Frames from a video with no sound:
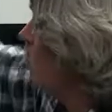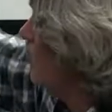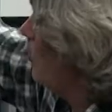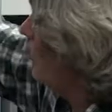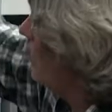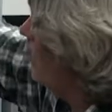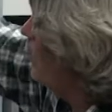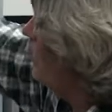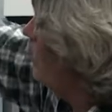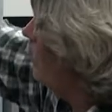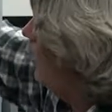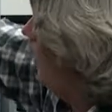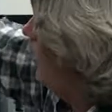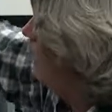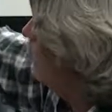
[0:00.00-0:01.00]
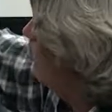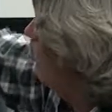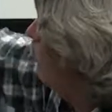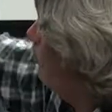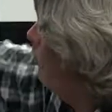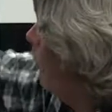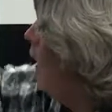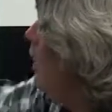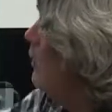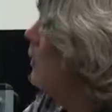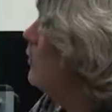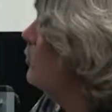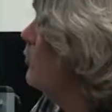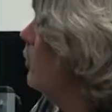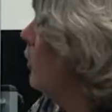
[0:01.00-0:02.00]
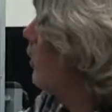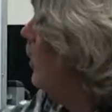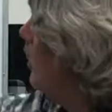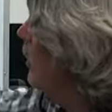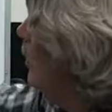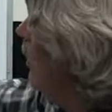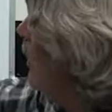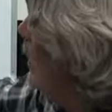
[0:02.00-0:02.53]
current, you have to break the circuit